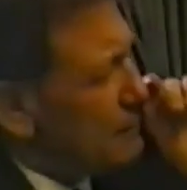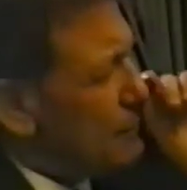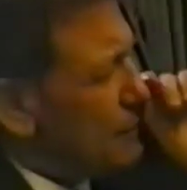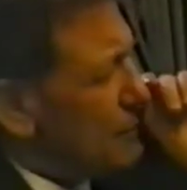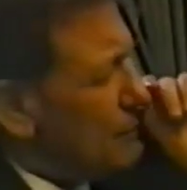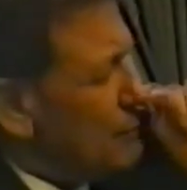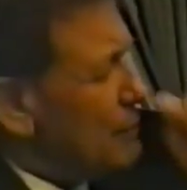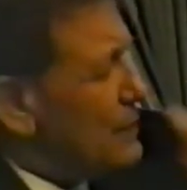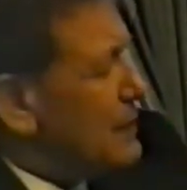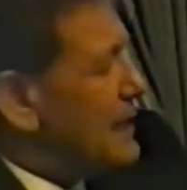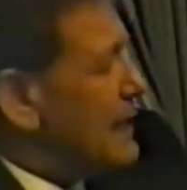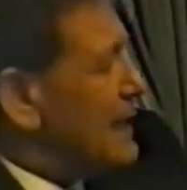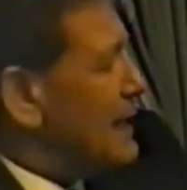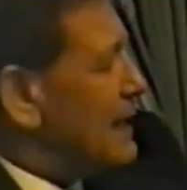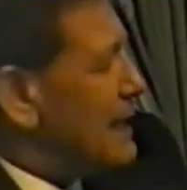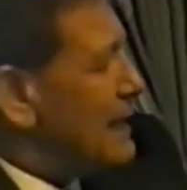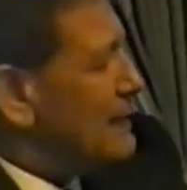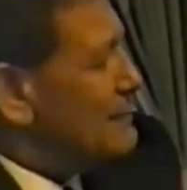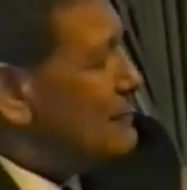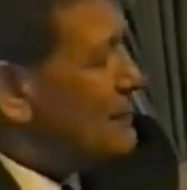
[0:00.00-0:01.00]
we
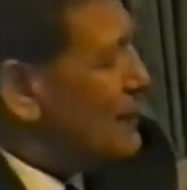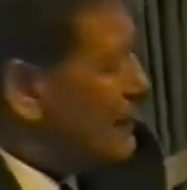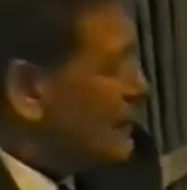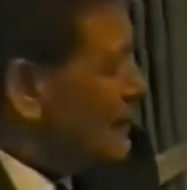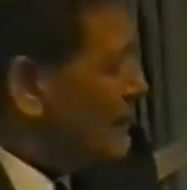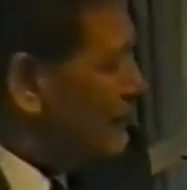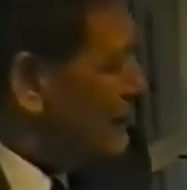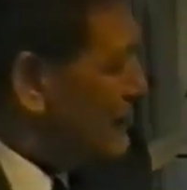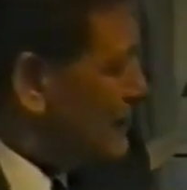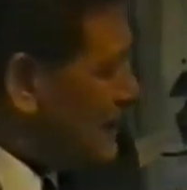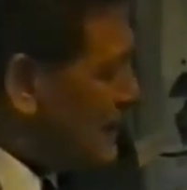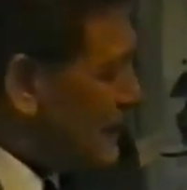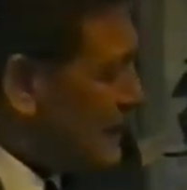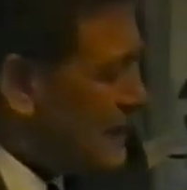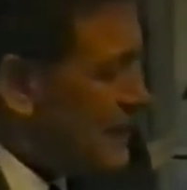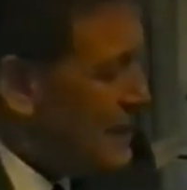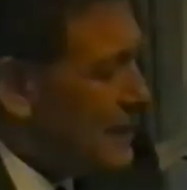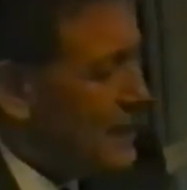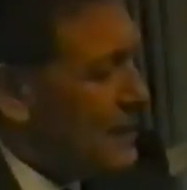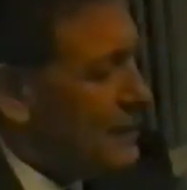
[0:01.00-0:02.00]
can't control
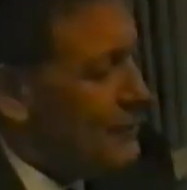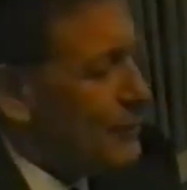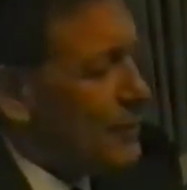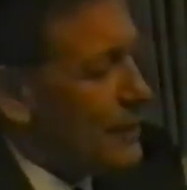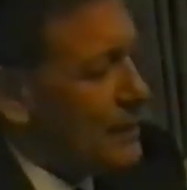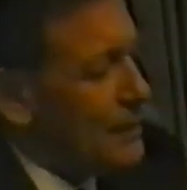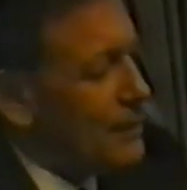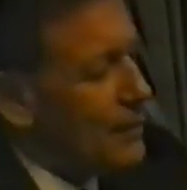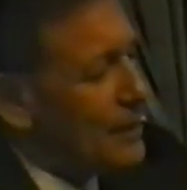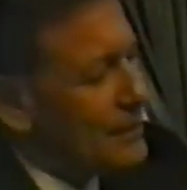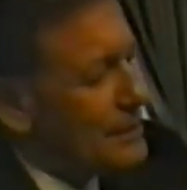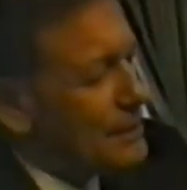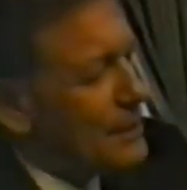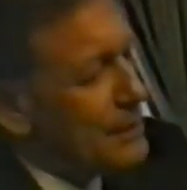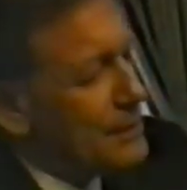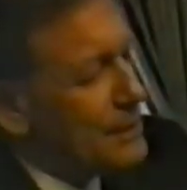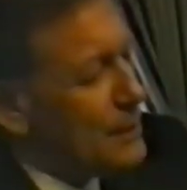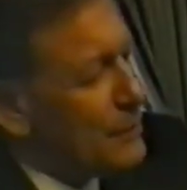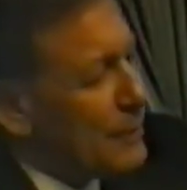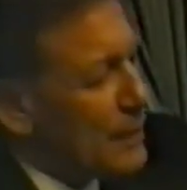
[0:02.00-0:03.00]
everything, but I
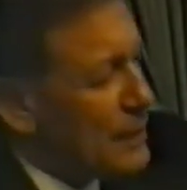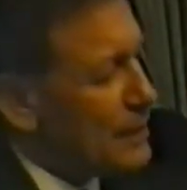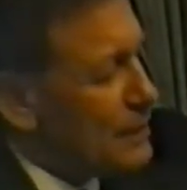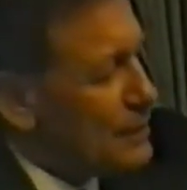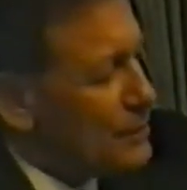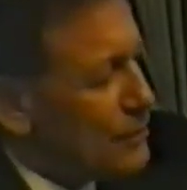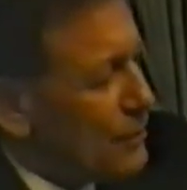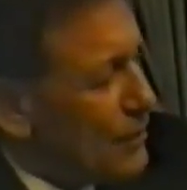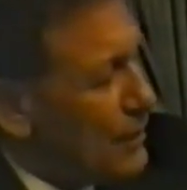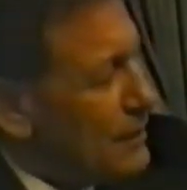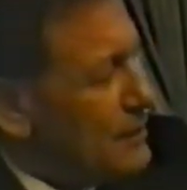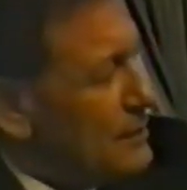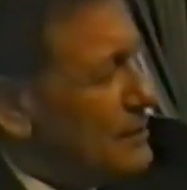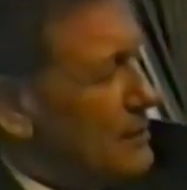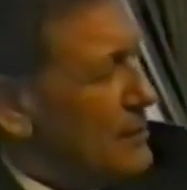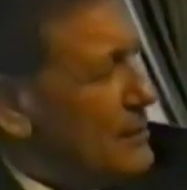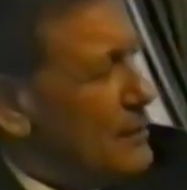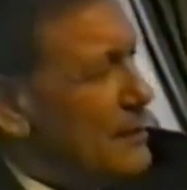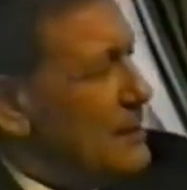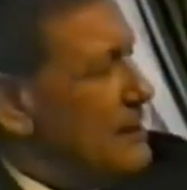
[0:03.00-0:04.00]
see some other sides
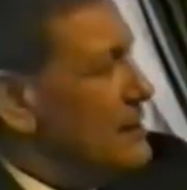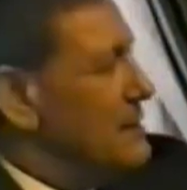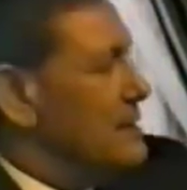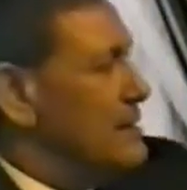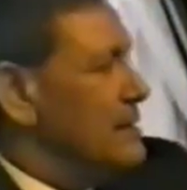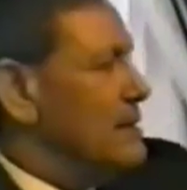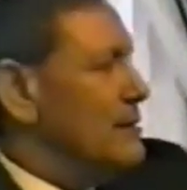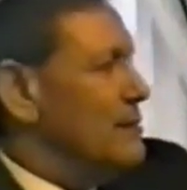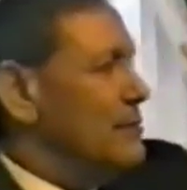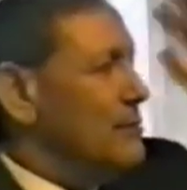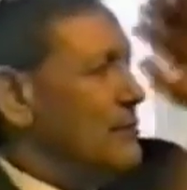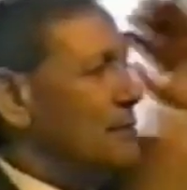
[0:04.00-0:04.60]
that I think, oh